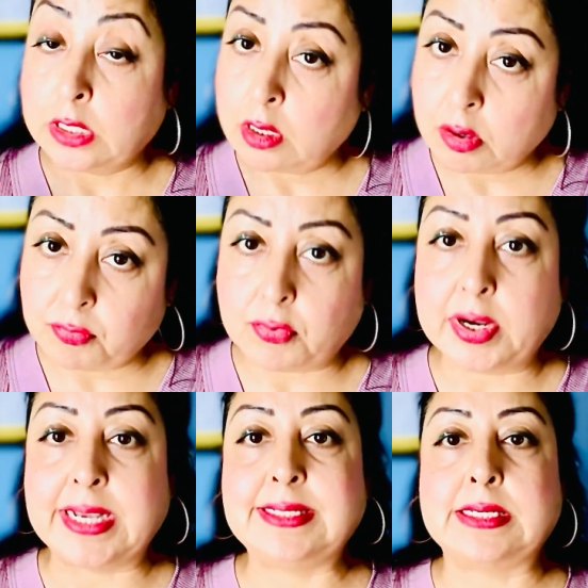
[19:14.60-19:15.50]
For
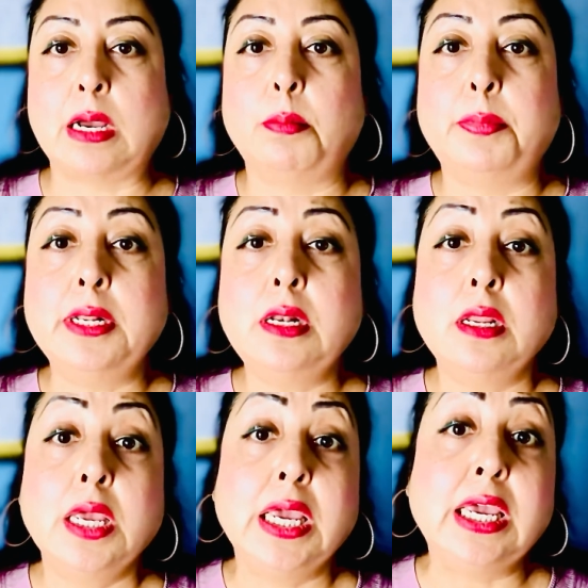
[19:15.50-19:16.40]
example,
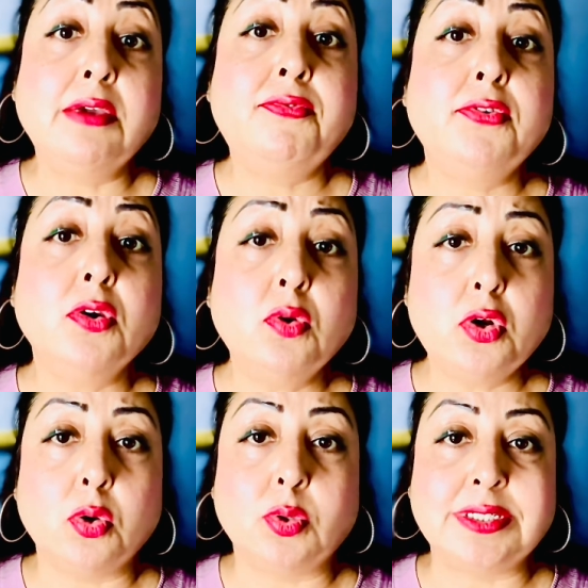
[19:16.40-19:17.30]
if you
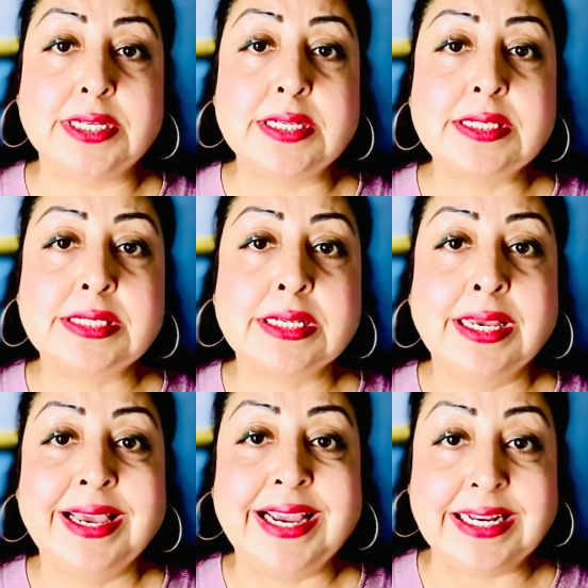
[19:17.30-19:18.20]
notice
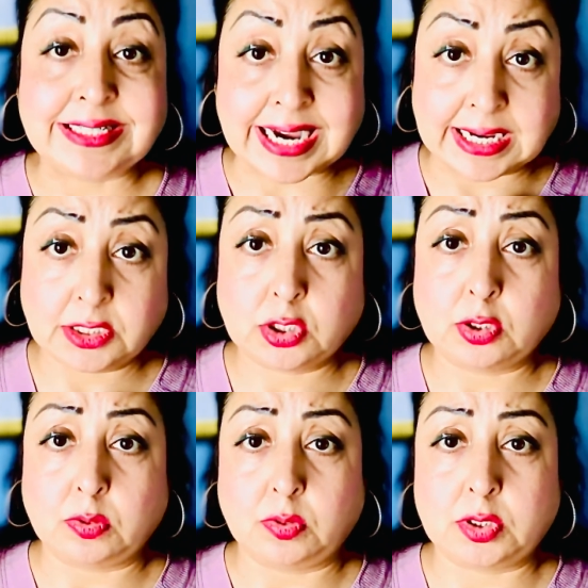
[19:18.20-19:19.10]
a tight
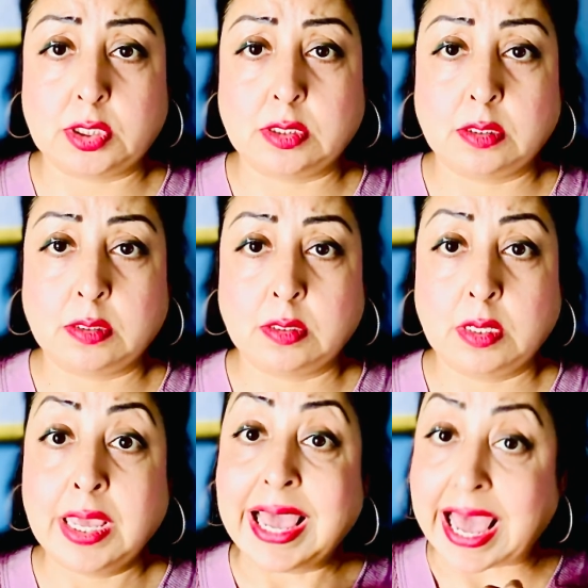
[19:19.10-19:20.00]
throat,
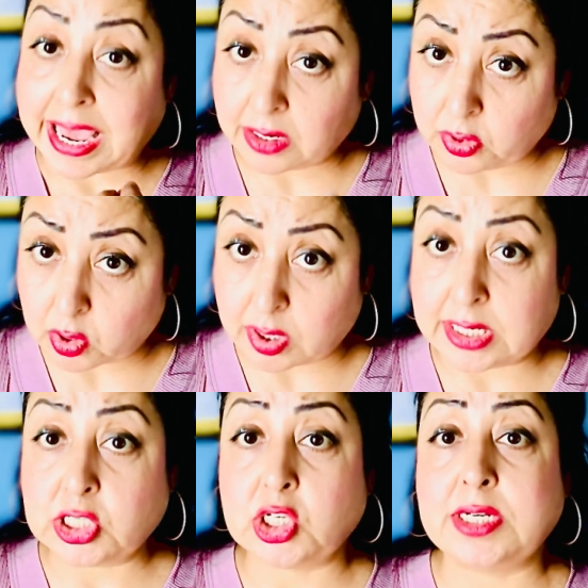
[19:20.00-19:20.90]

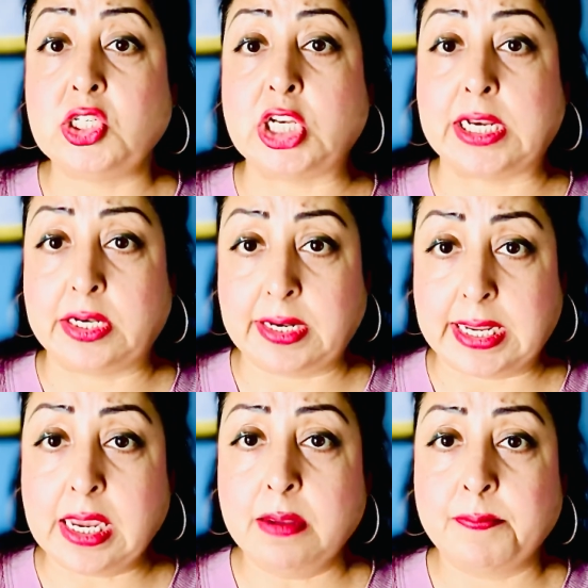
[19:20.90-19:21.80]
acknowledge it
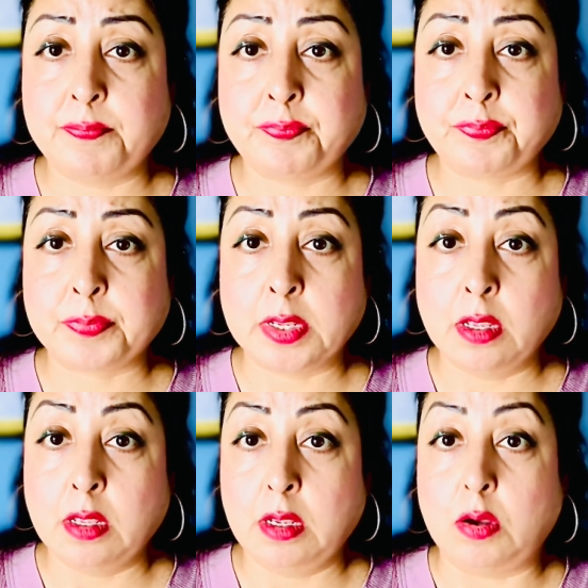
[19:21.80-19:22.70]
gently.
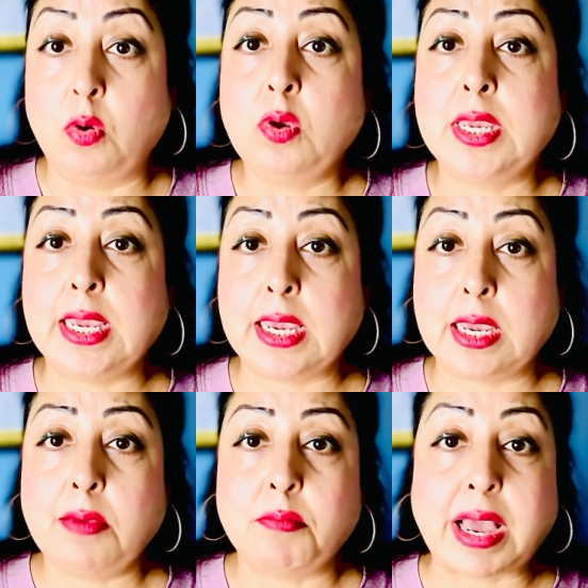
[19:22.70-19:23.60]

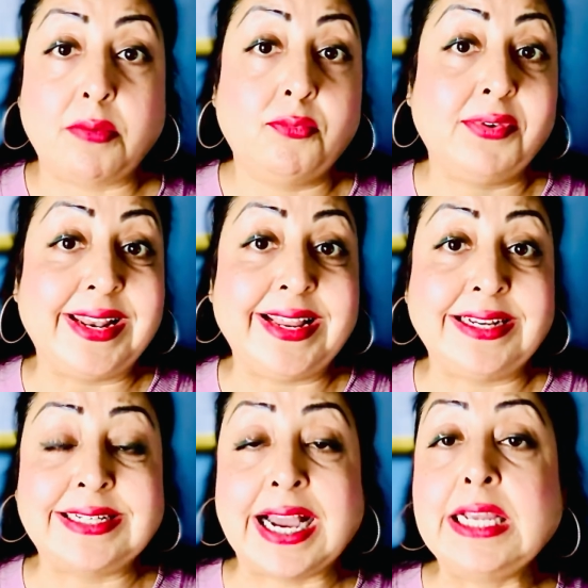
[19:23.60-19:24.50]
Okay, I'm feeling
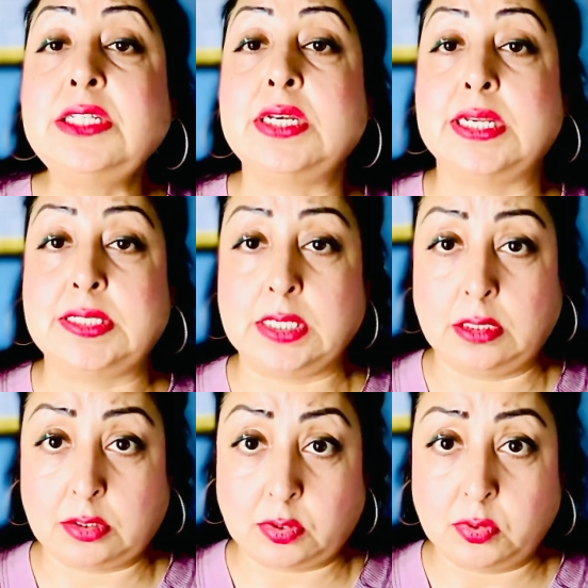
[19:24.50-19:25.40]
tightness in
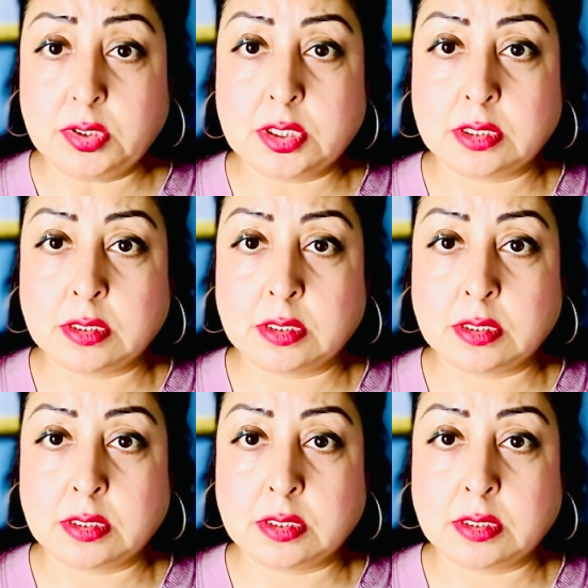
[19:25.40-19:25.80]
throat.